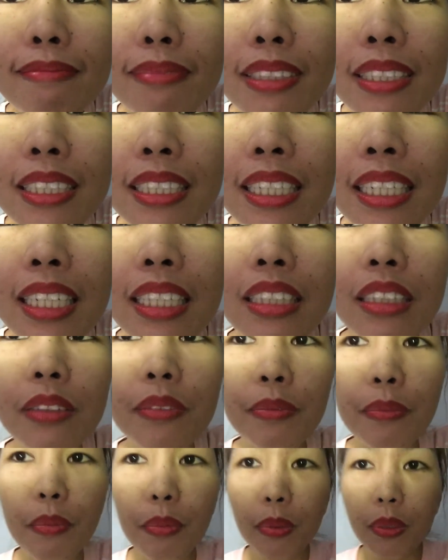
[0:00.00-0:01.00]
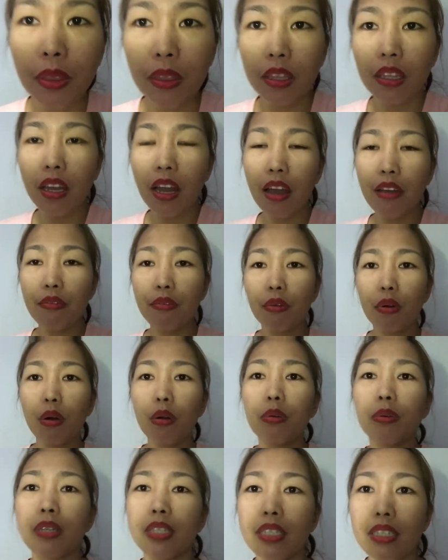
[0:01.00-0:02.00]
but I've
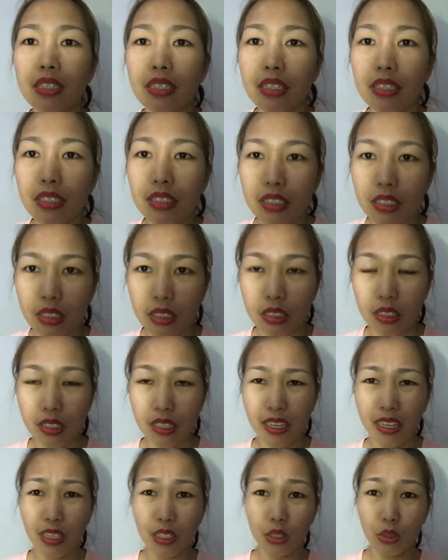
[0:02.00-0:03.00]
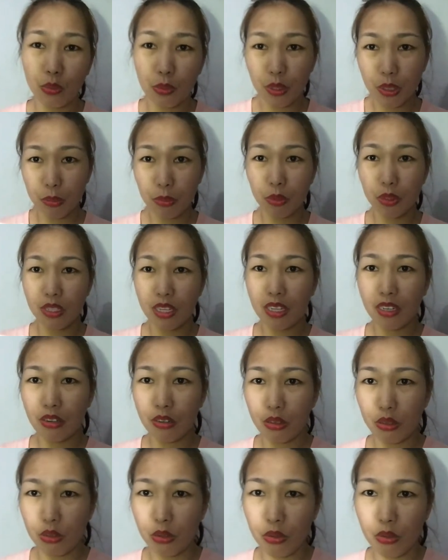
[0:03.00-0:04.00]
already eaten like a sweet
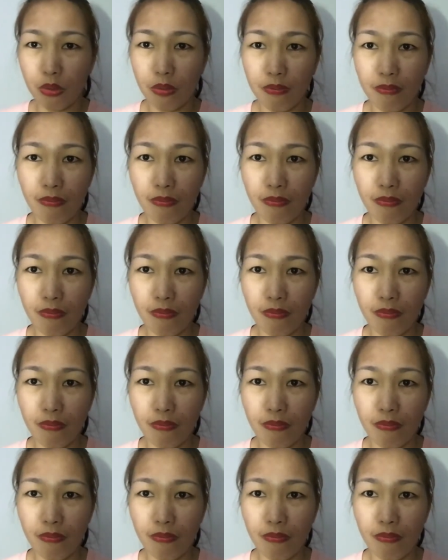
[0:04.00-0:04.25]
potato,